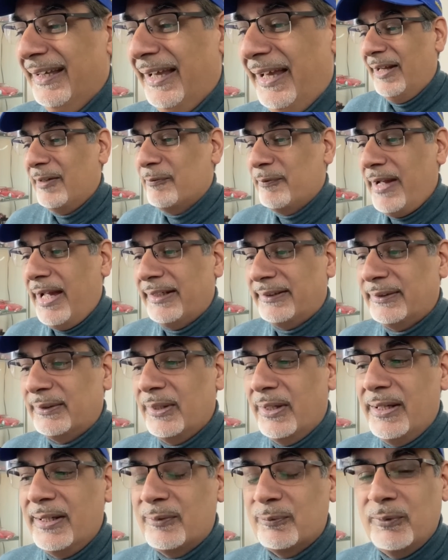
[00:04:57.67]
In fact,
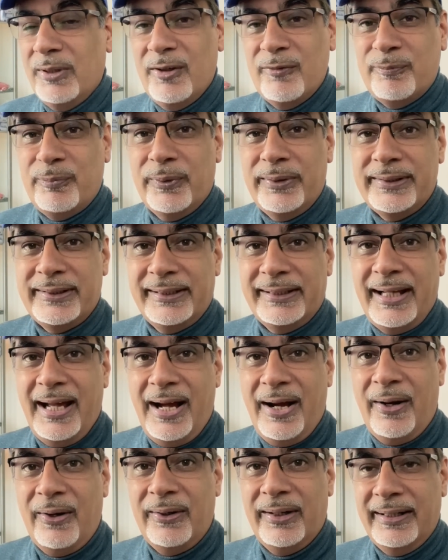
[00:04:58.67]
it's worth pointing
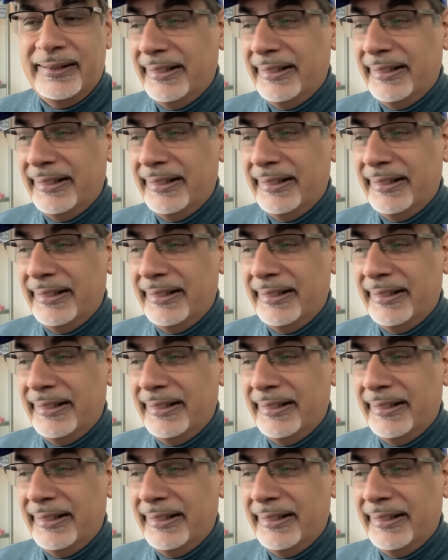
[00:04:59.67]
out, and